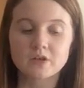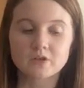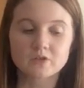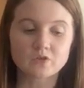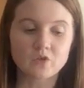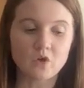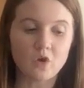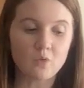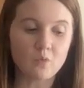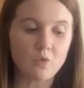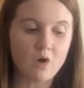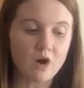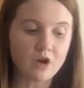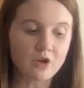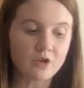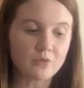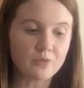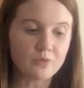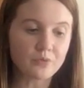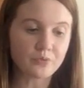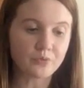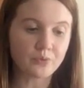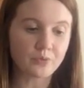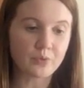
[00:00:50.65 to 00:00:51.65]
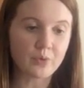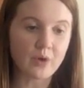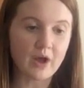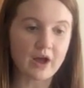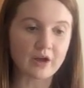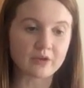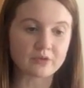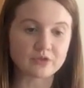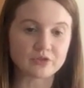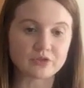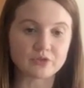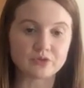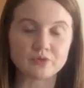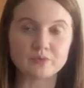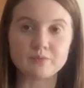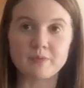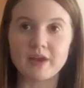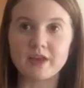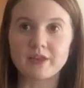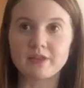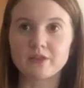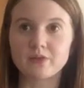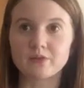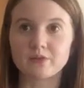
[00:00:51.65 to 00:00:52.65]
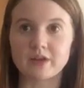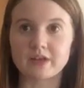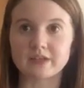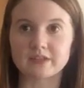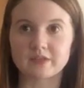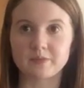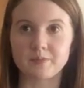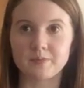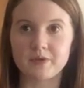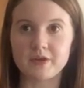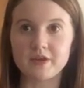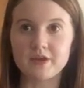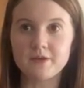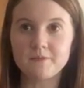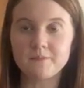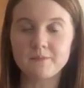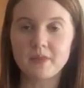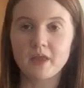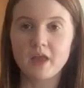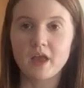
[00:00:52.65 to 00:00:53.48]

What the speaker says: So I'll walk you through how to make the recipe.